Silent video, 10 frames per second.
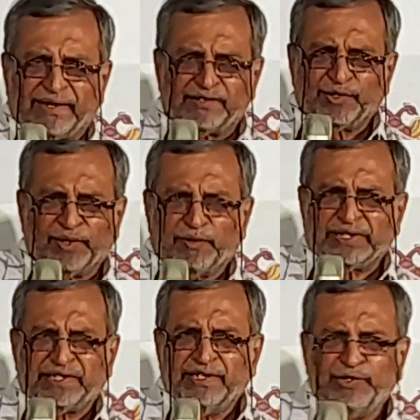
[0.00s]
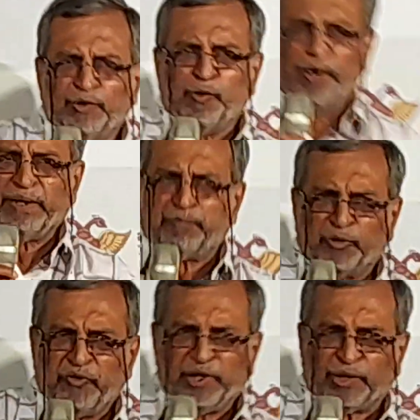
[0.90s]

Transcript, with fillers: So the question is, you go on improving